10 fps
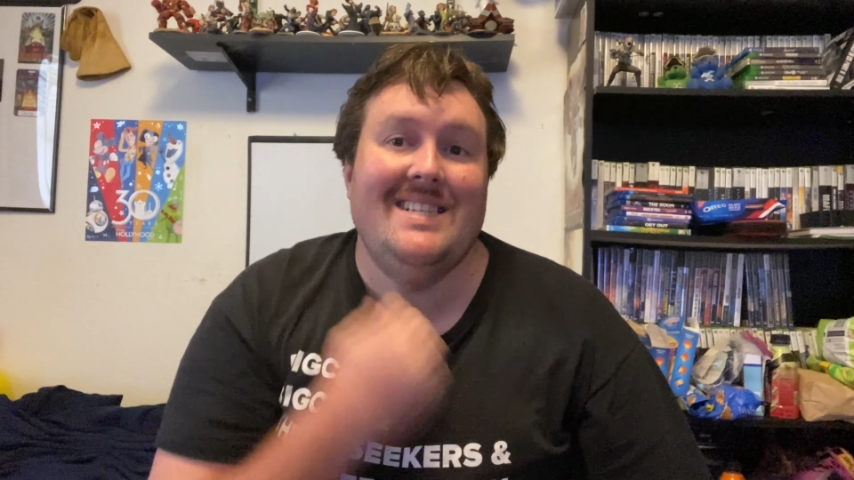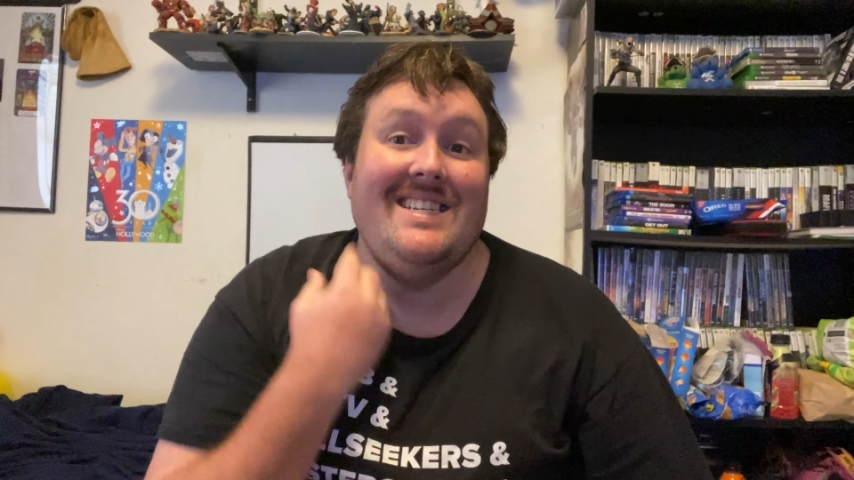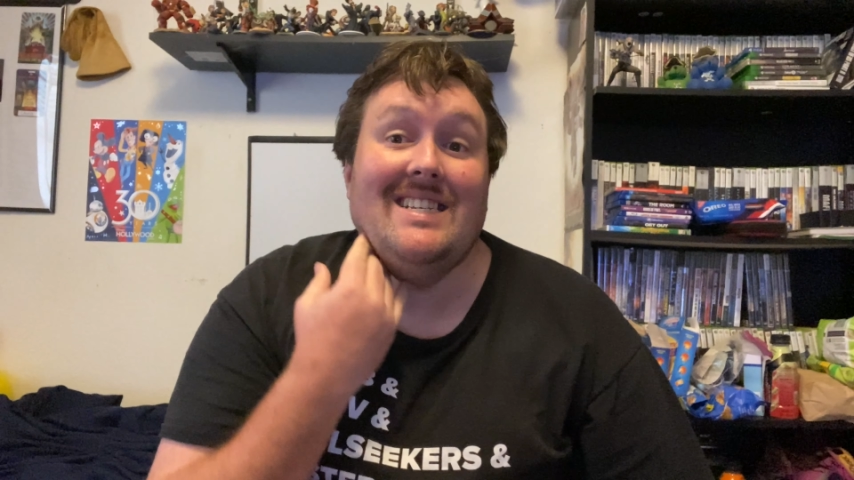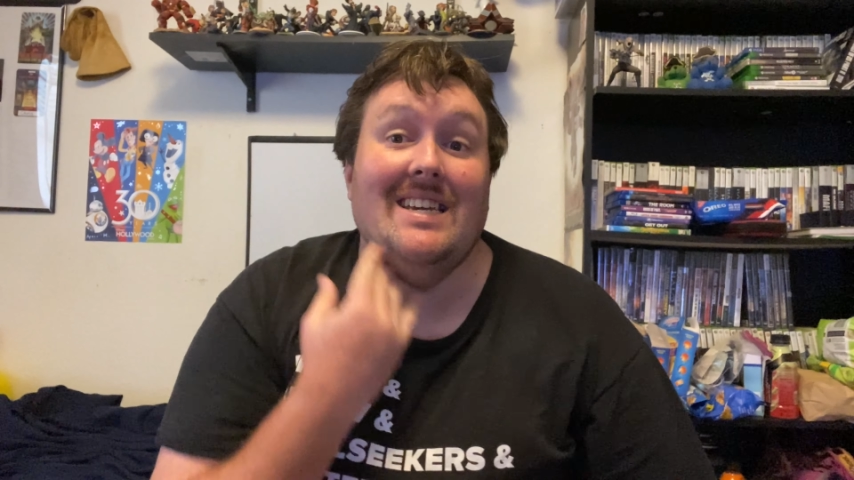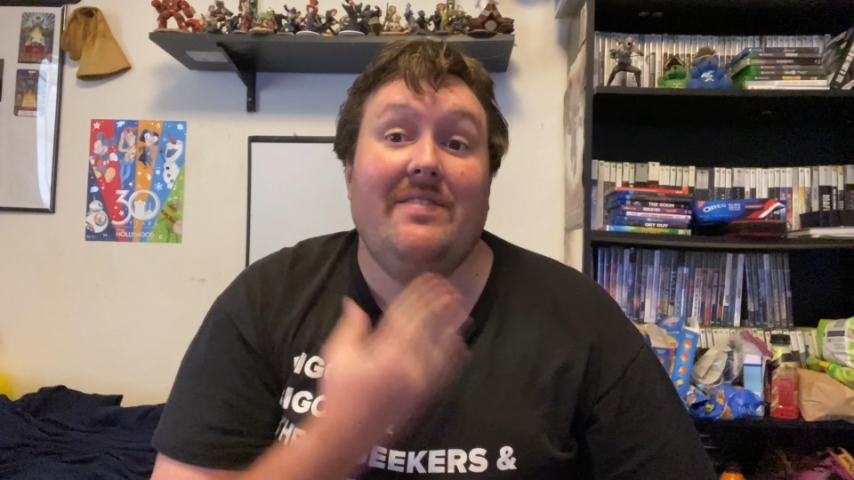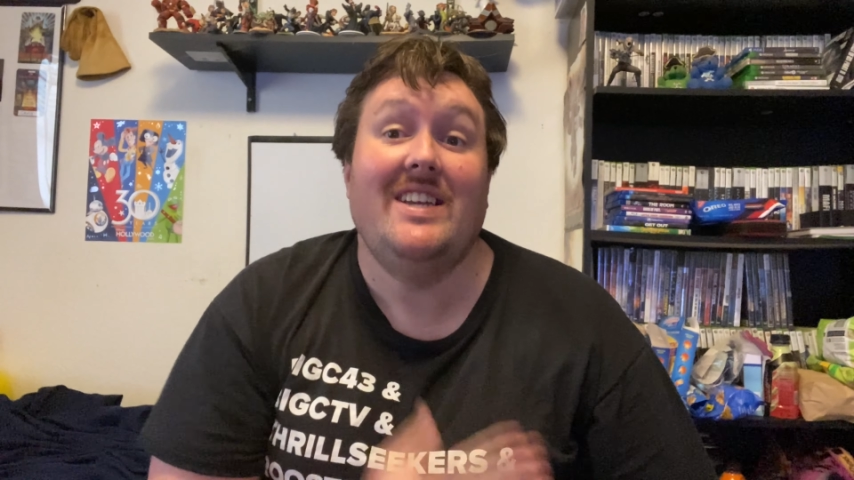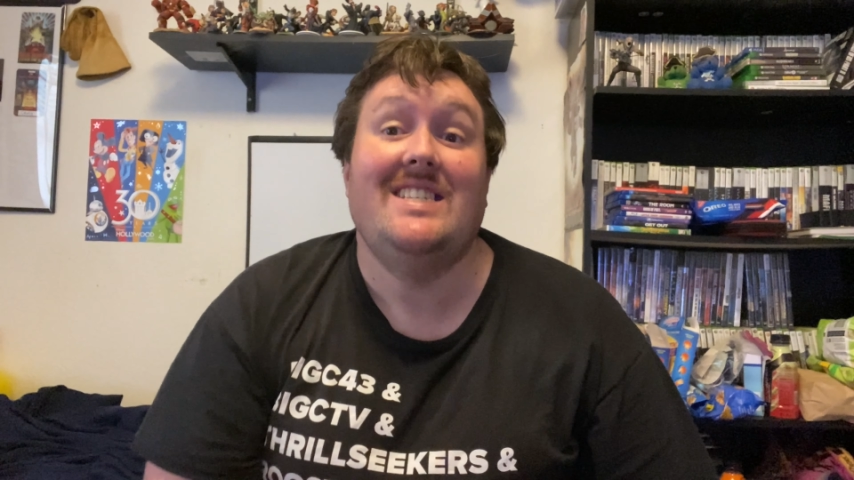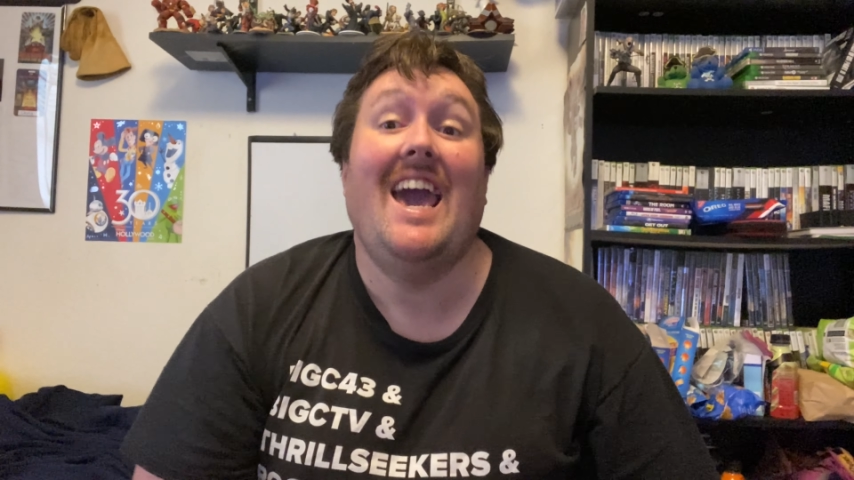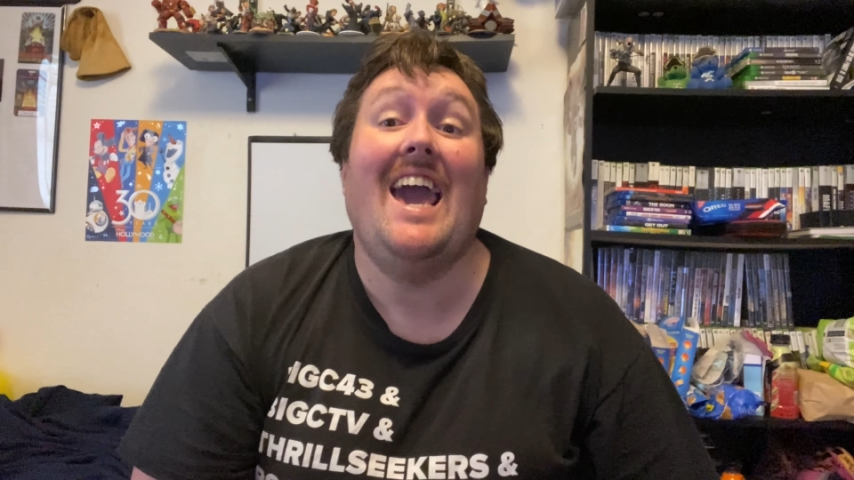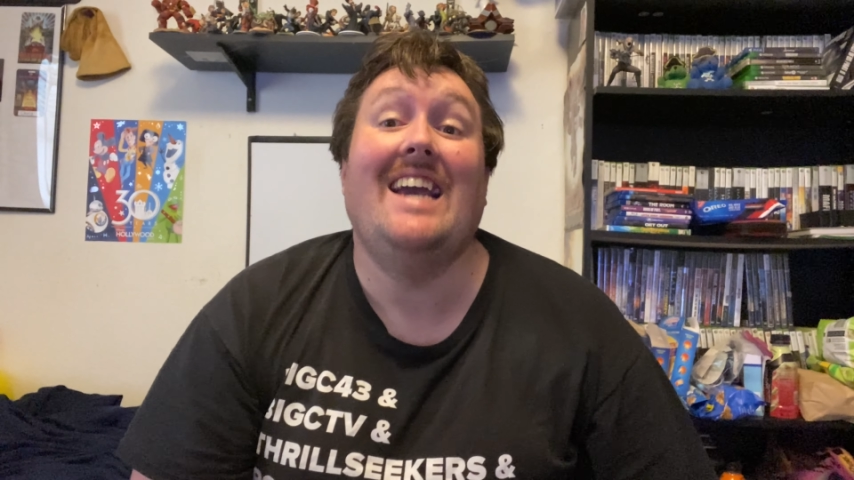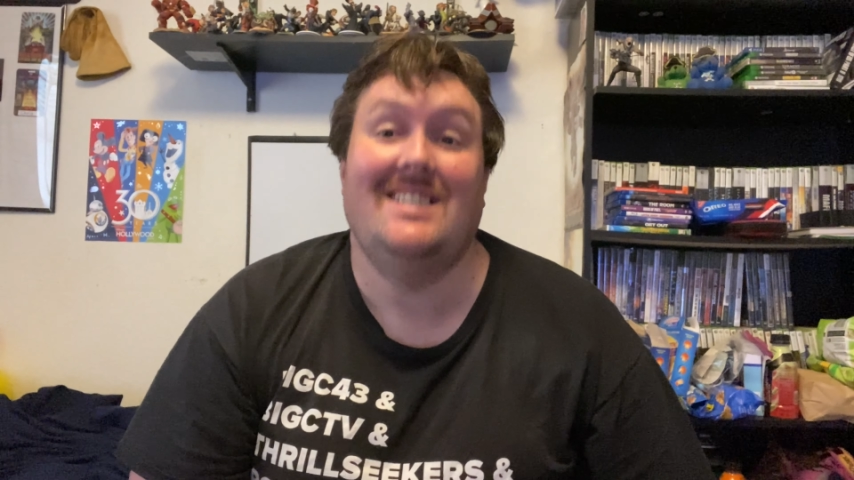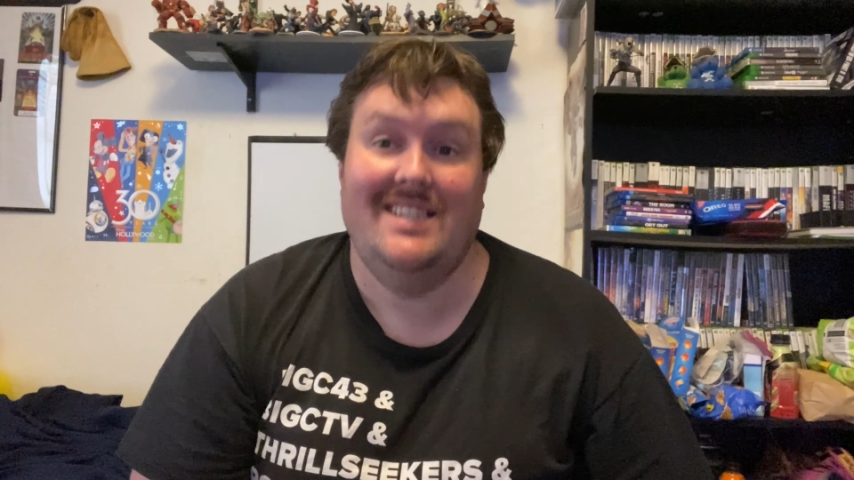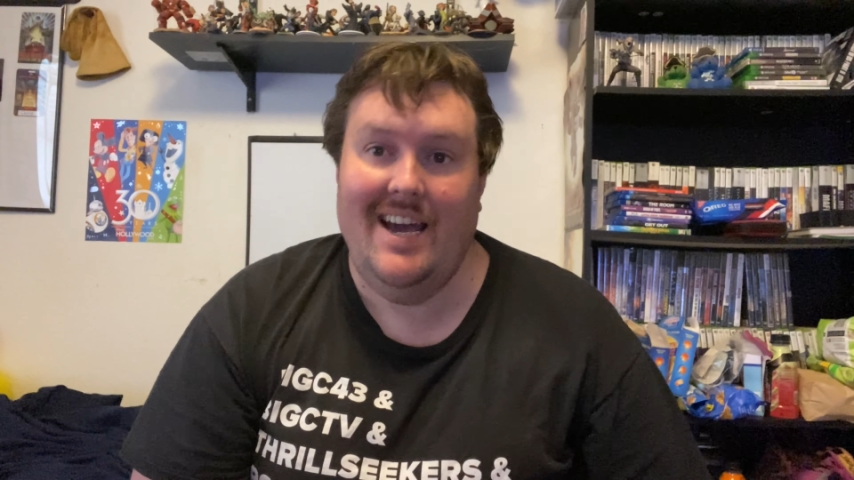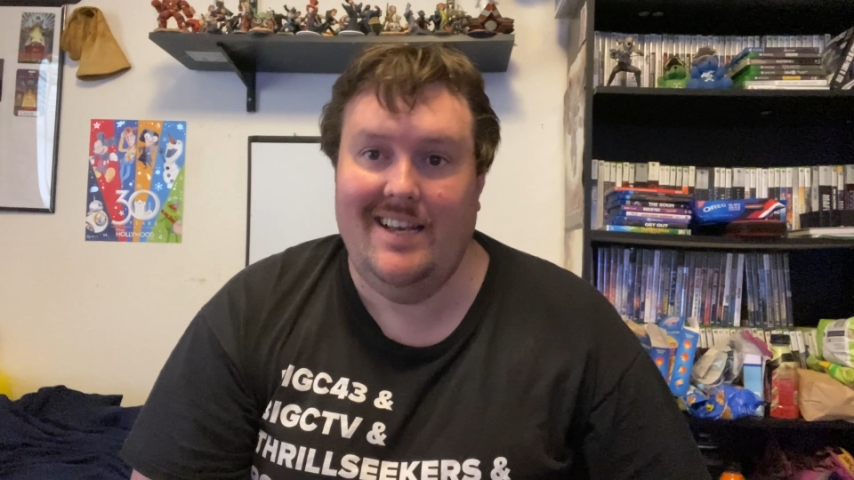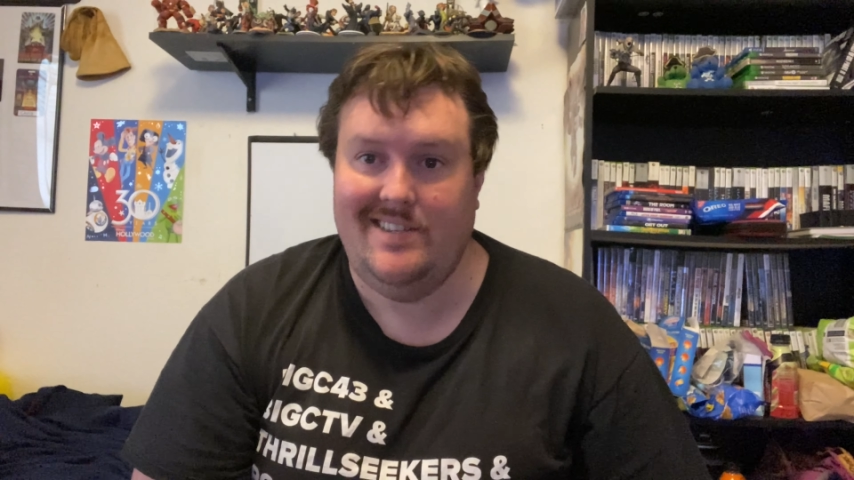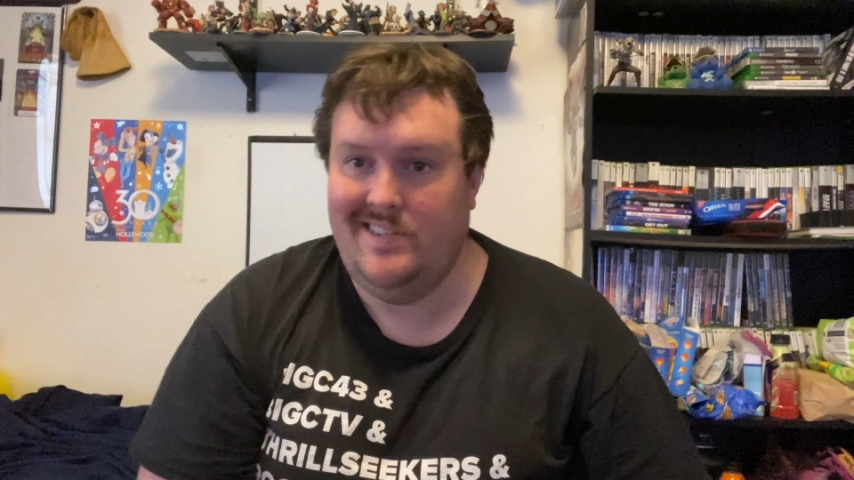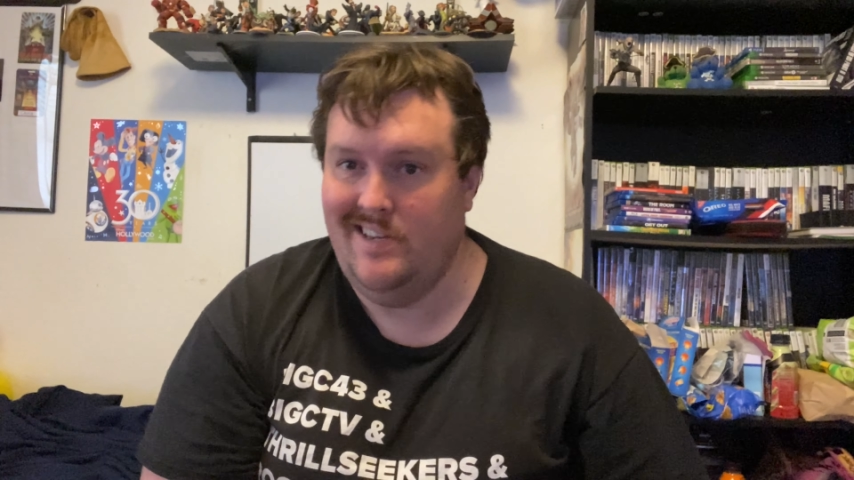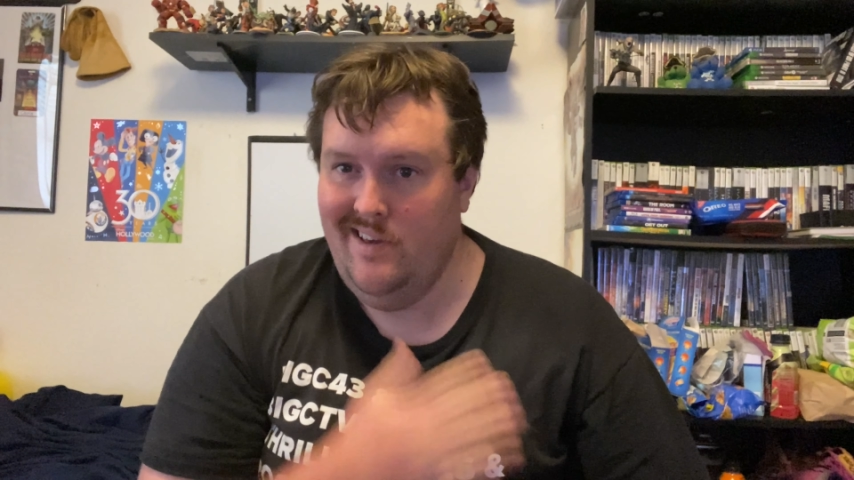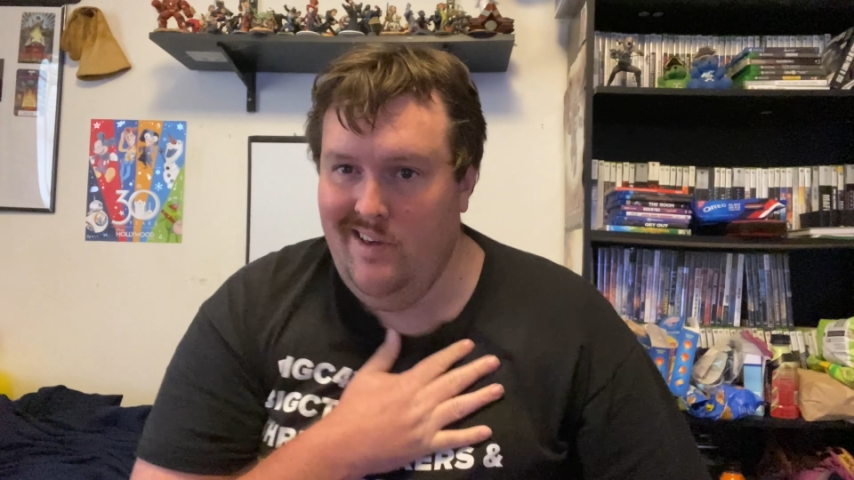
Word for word: CTV taste test.